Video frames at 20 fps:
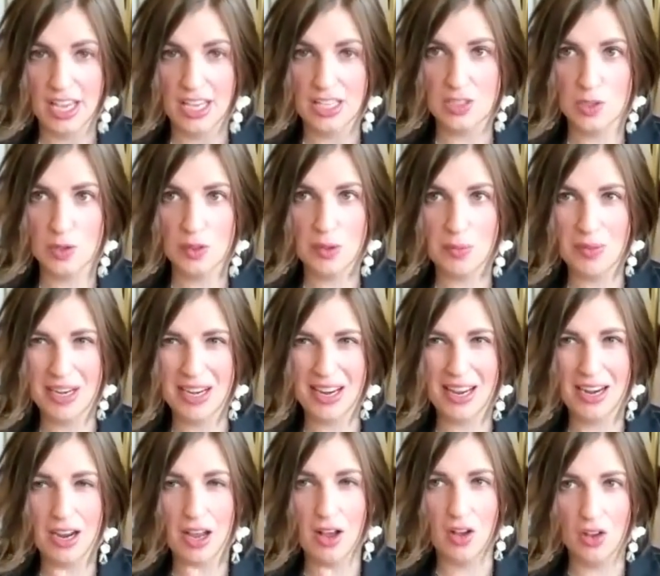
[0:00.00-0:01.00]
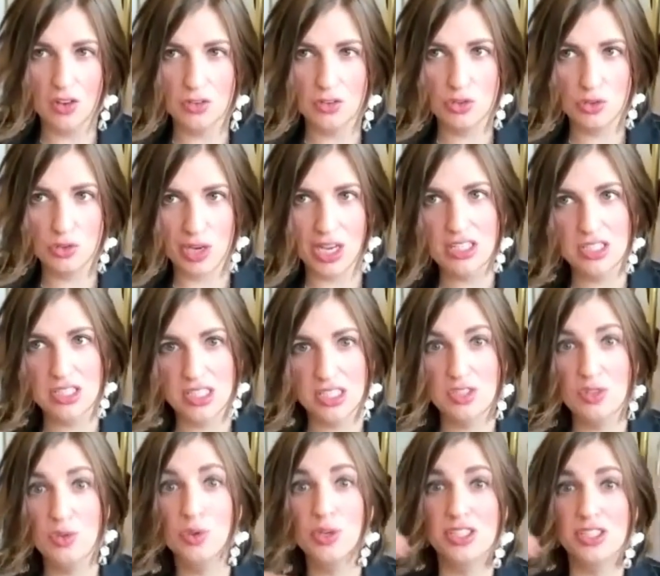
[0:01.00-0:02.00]
And so they may not all dress
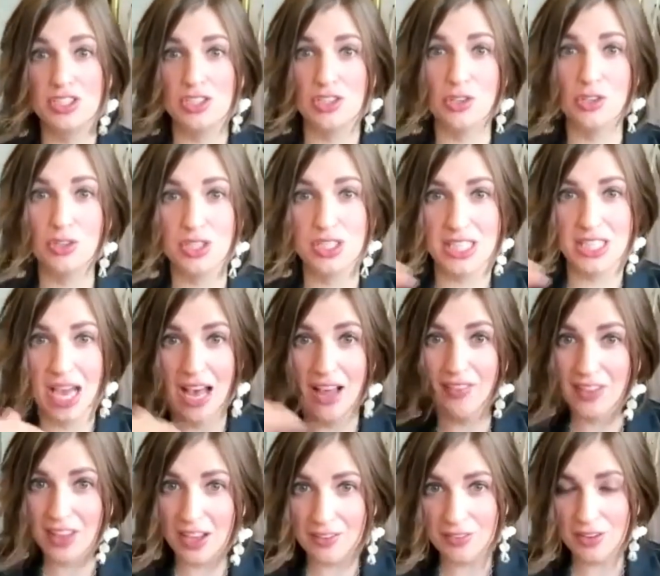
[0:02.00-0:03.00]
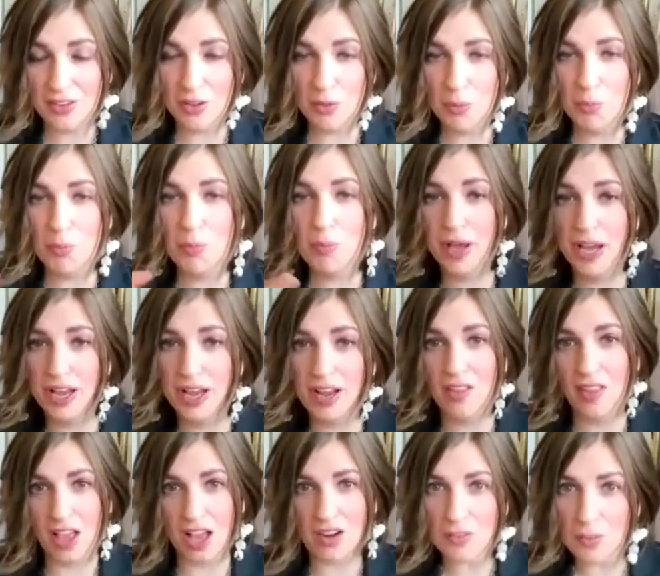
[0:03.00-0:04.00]
to her exact level, but a
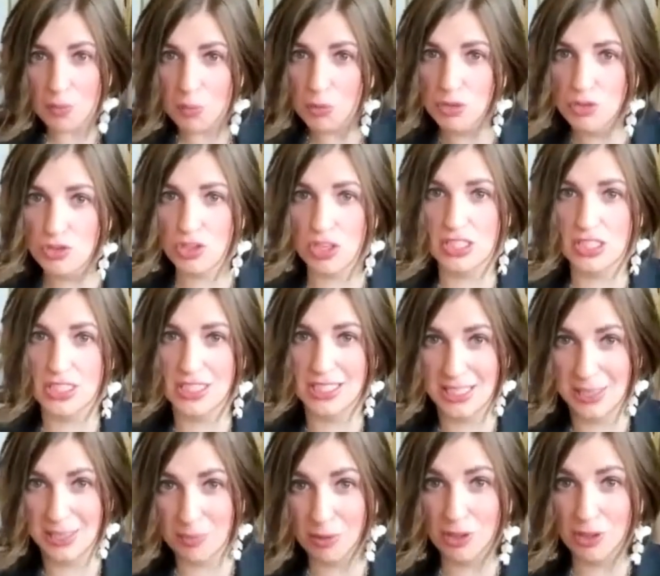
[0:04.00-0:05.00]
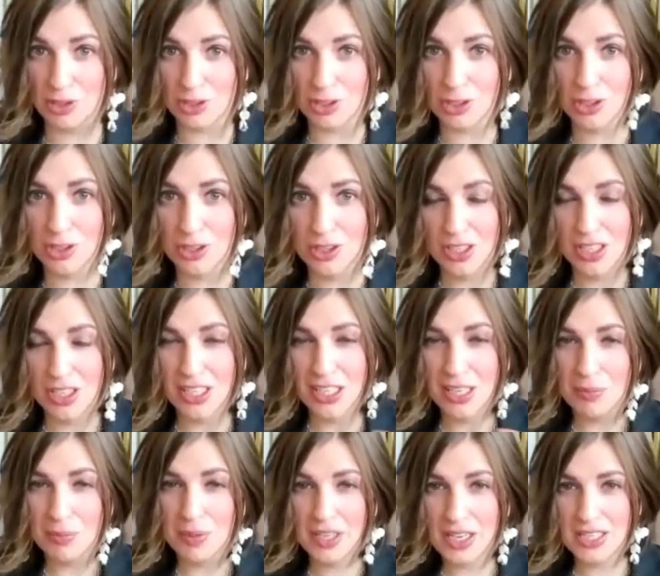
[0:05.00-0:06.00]
lot of them will dress similar
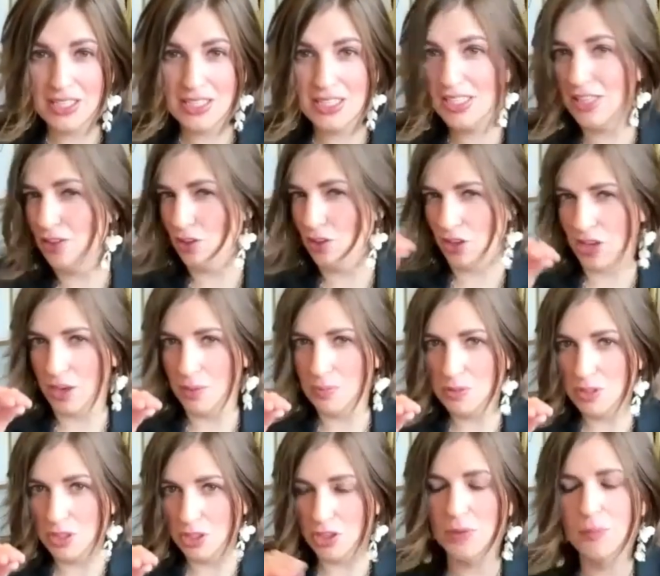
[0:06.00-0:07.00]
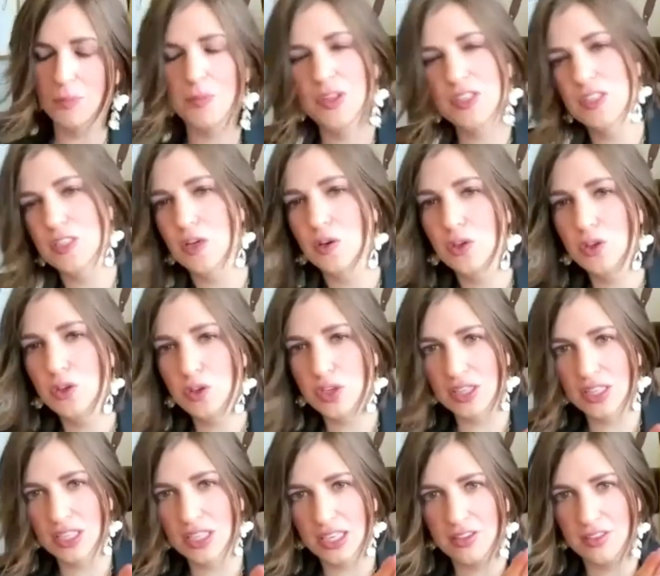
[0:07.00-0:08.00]
because they look up to her. And so you
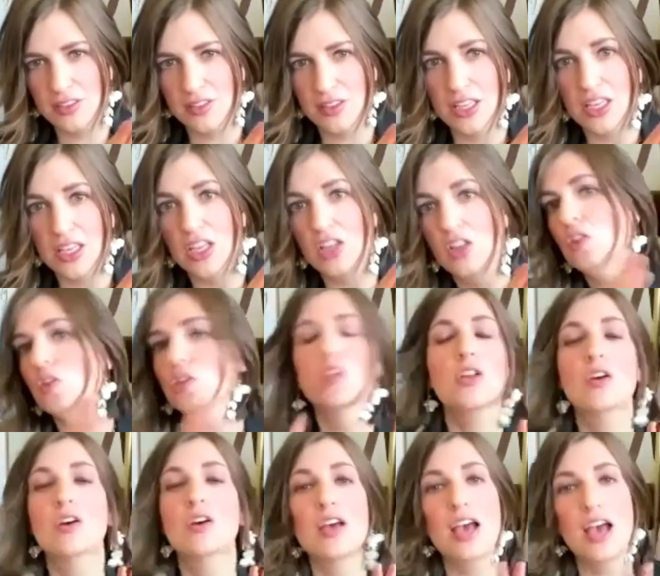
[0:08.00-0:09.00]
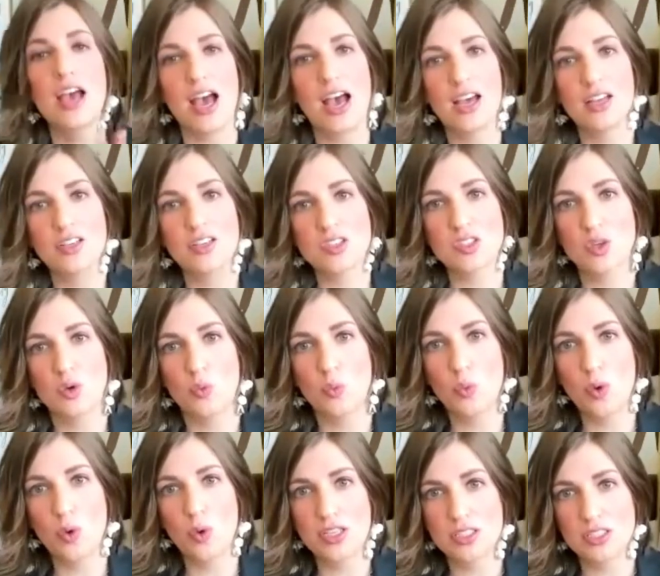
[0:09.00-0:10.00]
can like look at
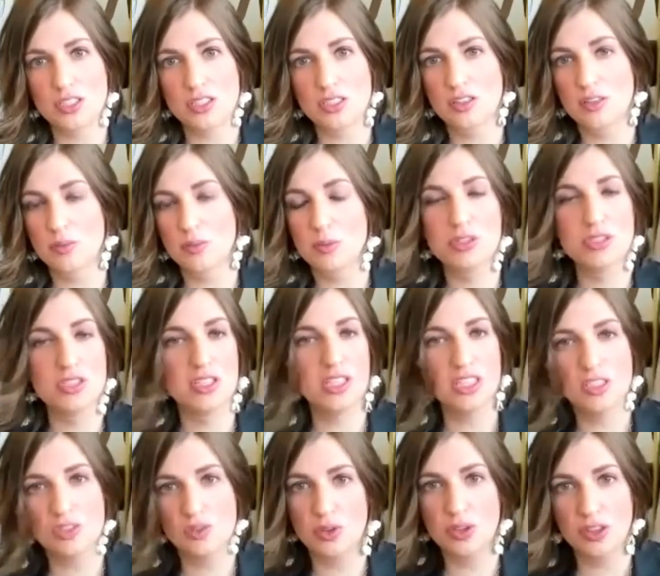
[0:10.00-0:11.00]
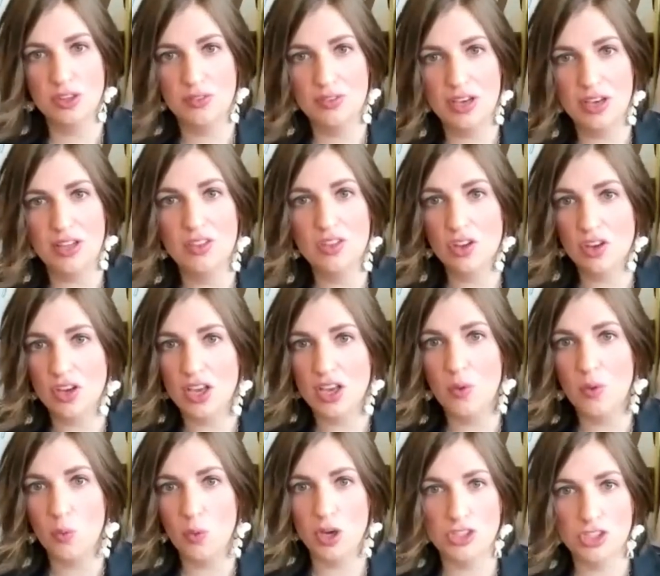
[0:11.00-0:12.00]
what the person that's doing the event, look
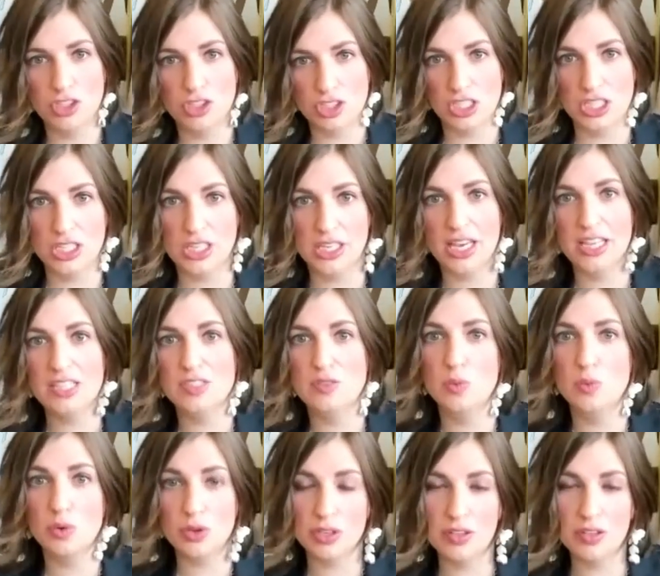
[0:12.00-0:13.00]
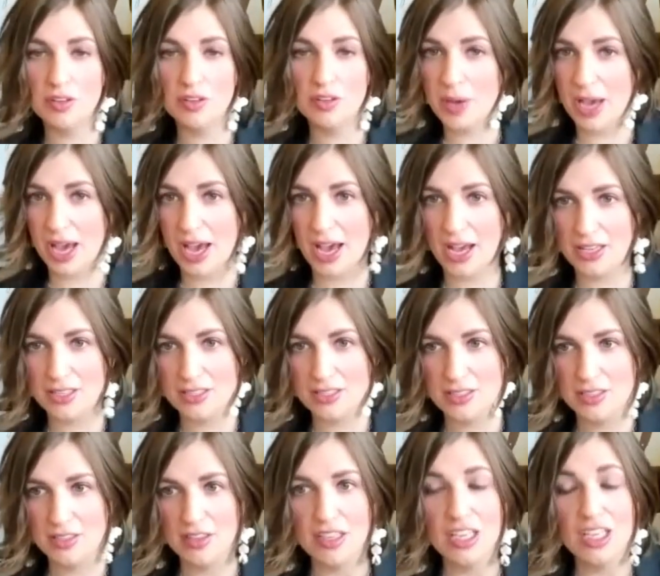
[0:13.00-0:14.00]
at what she has worn in the
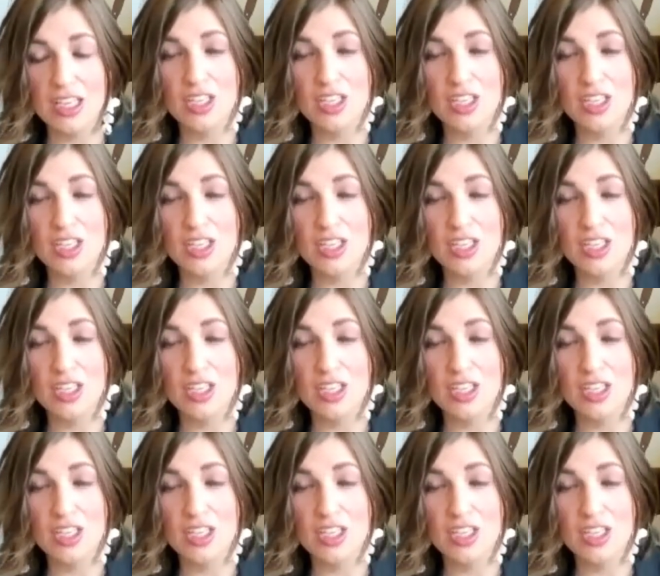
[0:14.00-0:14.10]
past.